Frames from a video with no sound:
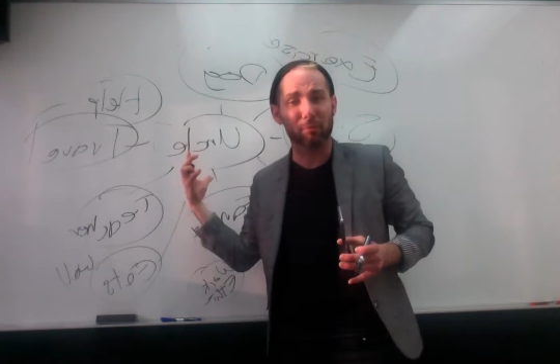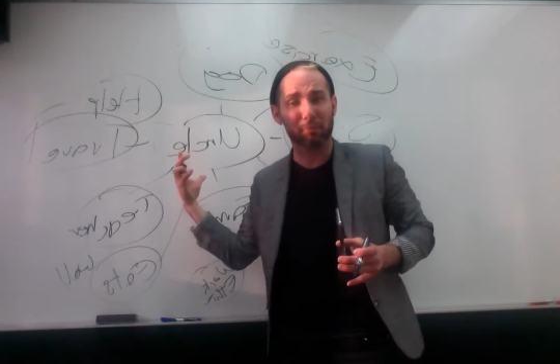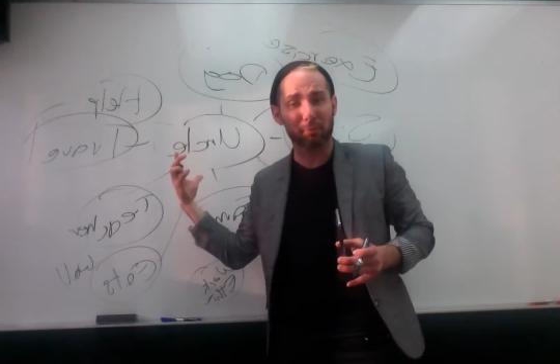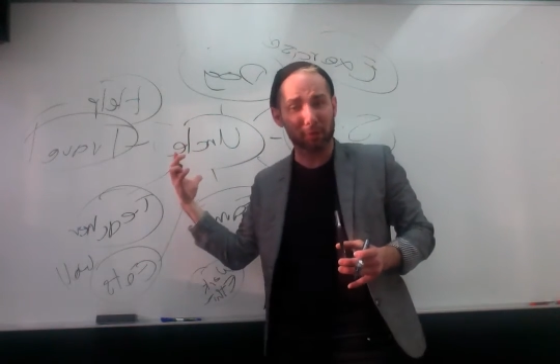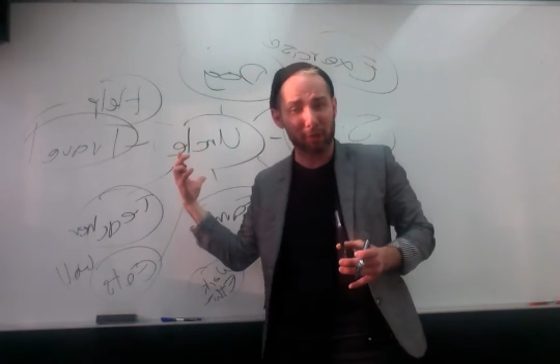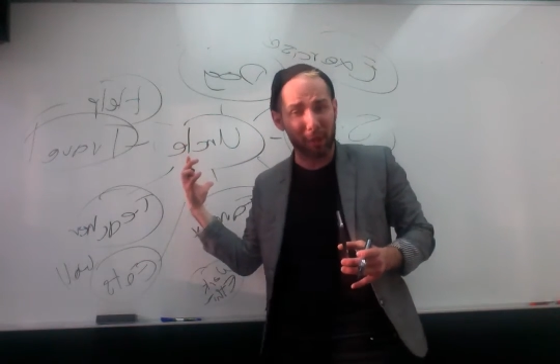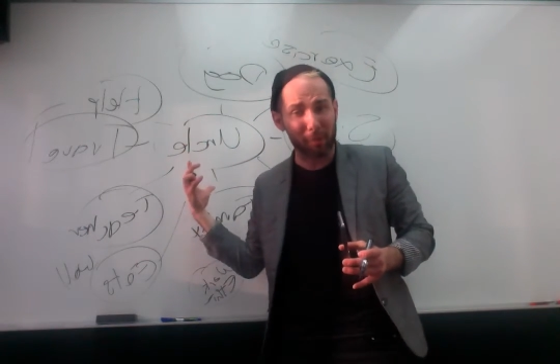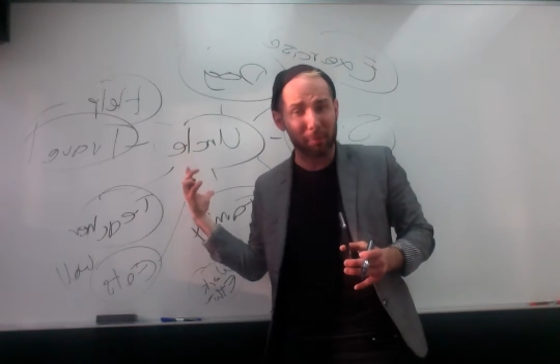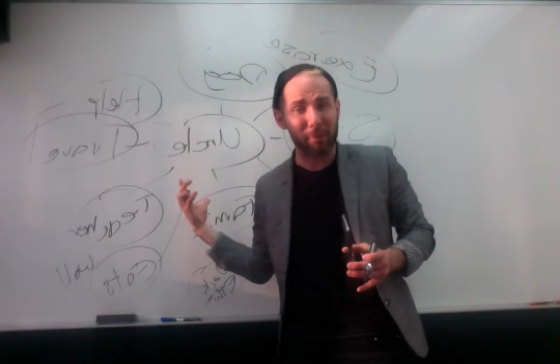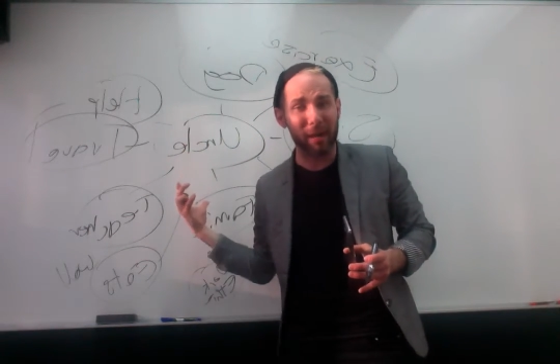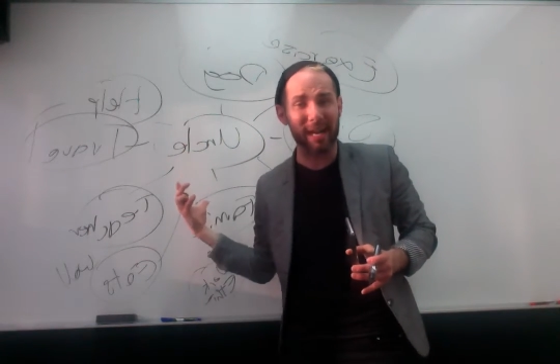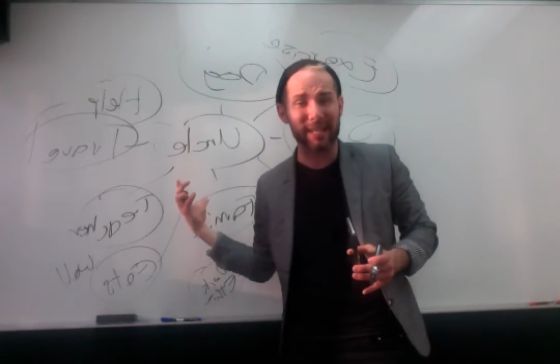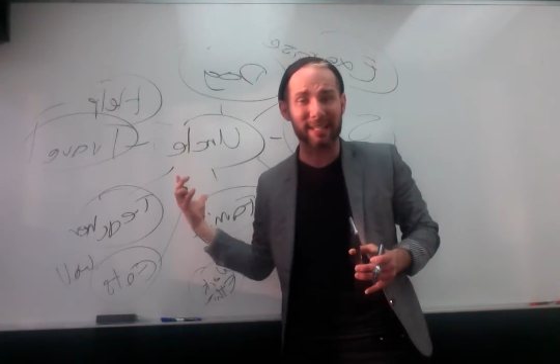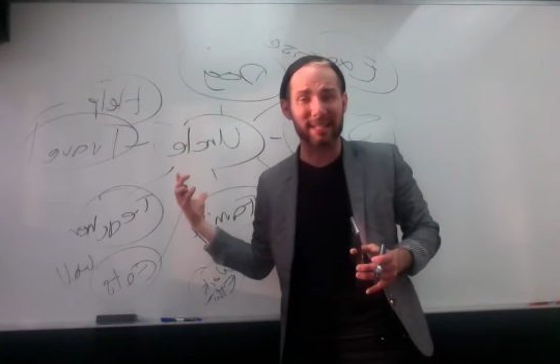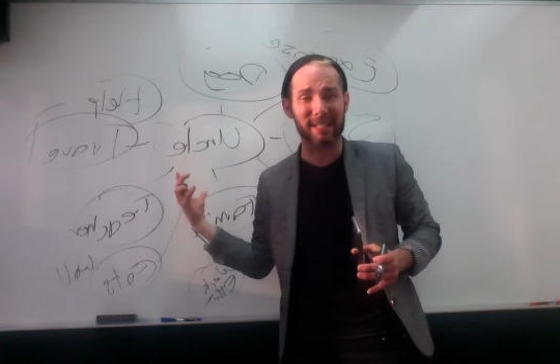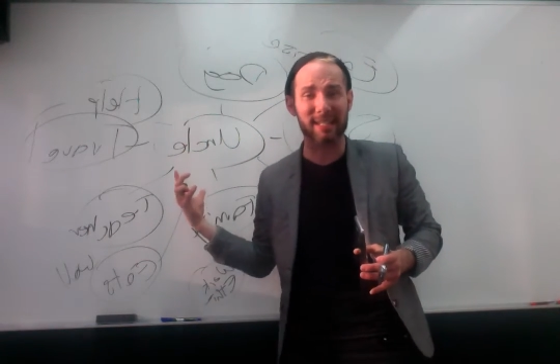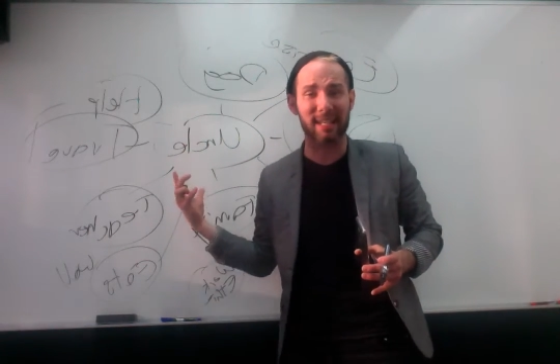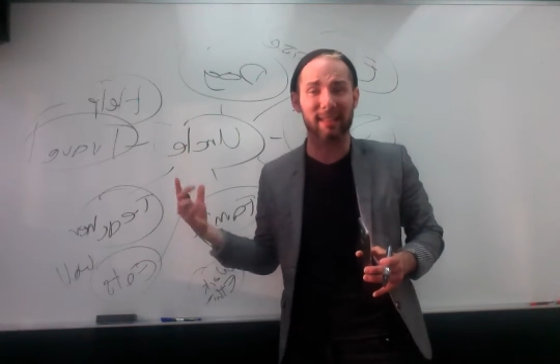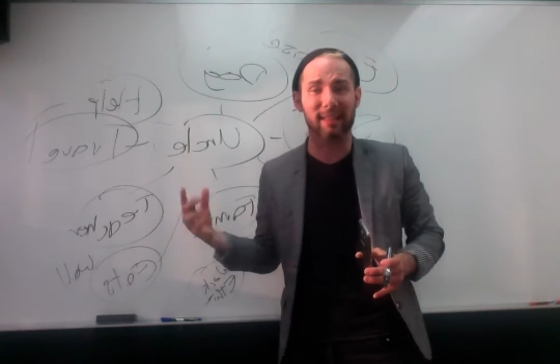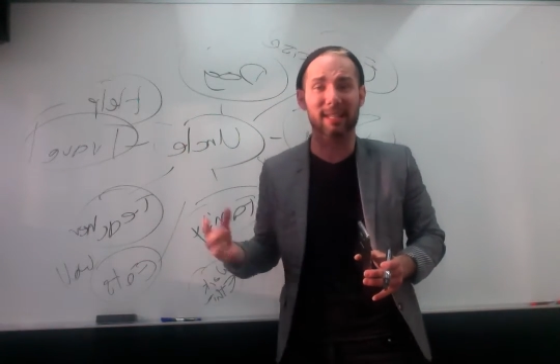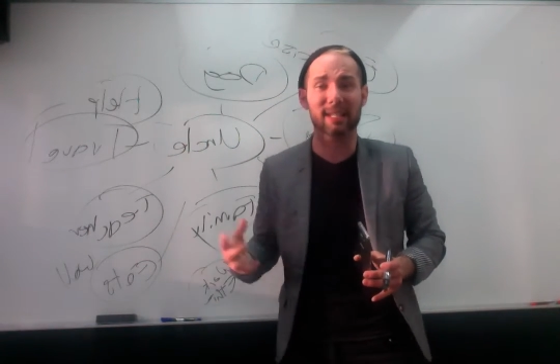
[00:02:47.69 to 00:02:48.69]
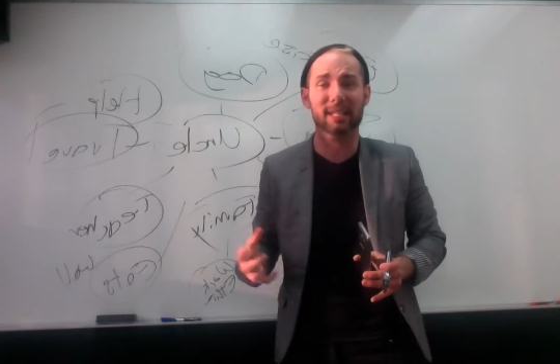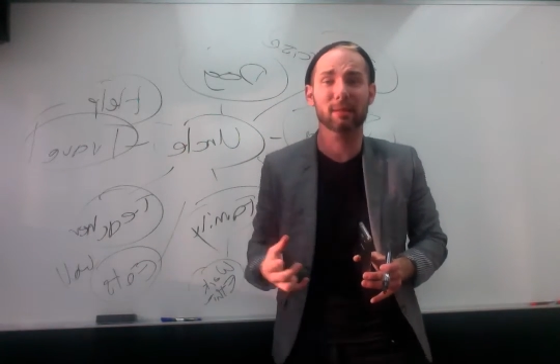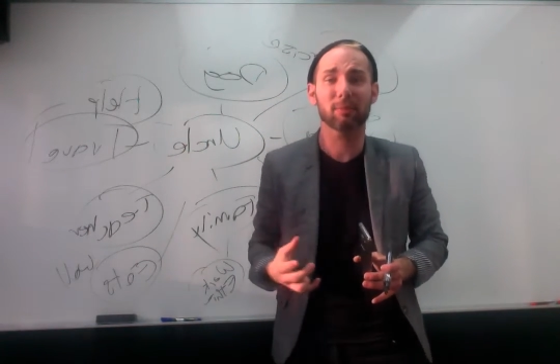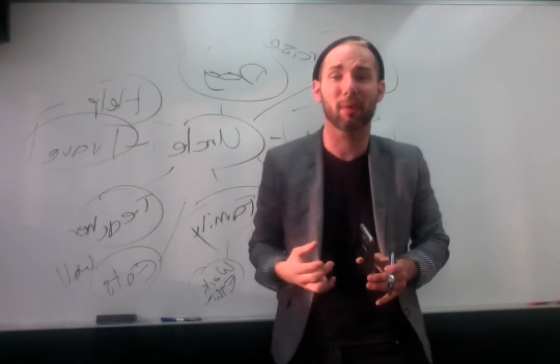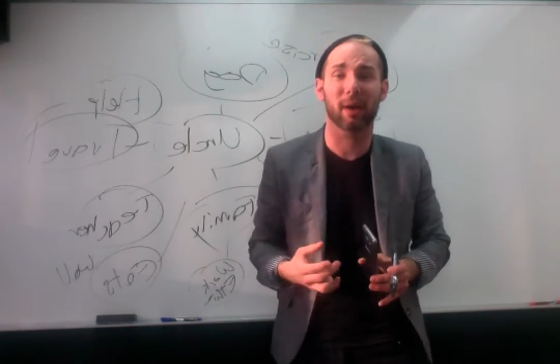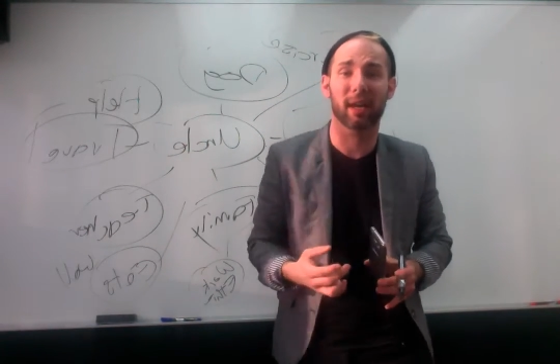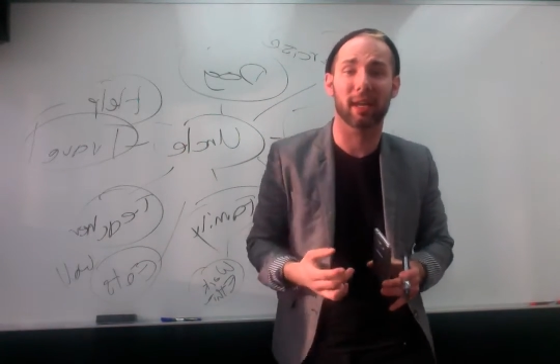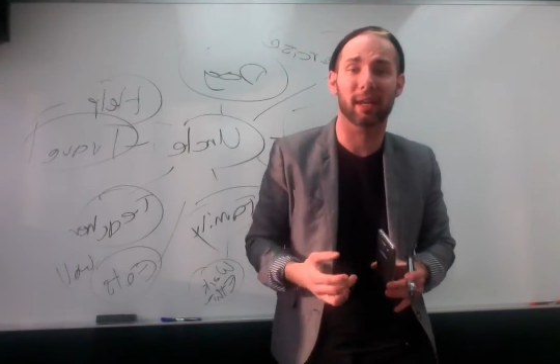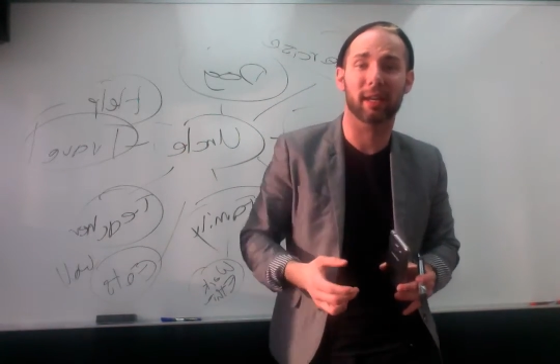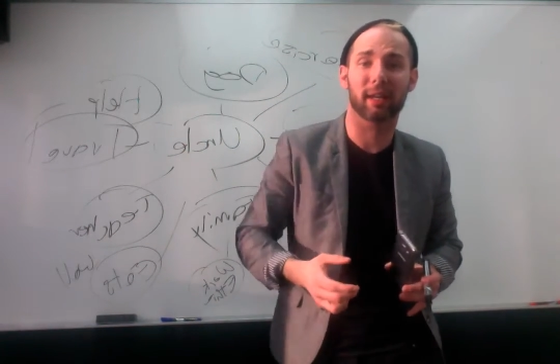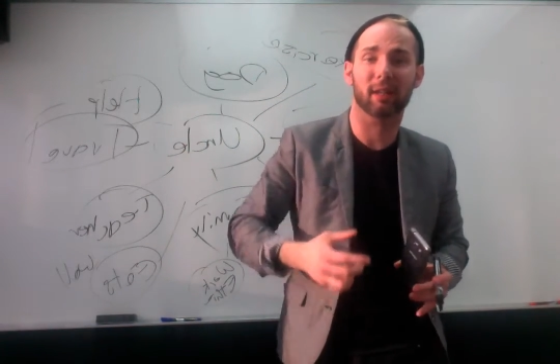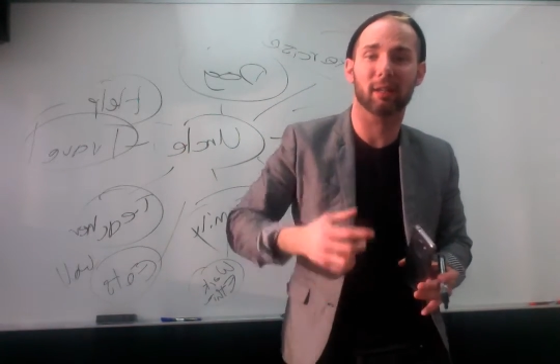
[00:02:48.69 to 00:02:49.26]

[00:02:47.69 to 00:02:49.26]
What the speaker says: start practicing this way,